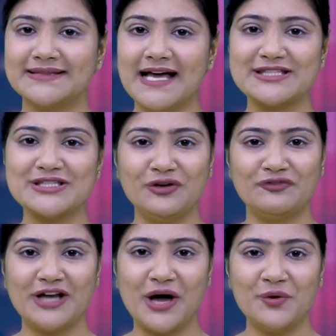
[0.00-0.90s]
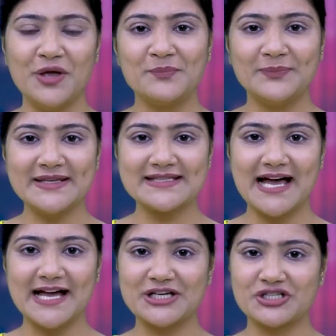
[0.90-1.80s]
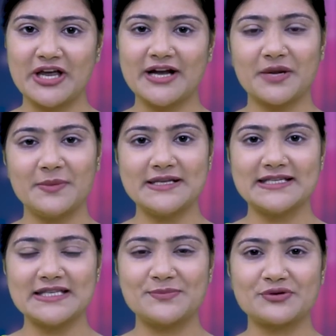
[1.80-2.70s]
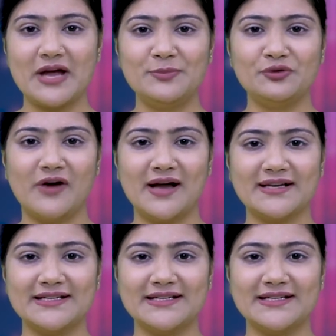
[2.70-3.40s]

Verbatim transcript: That's all for now. Please like, share, comment and subscribe to Var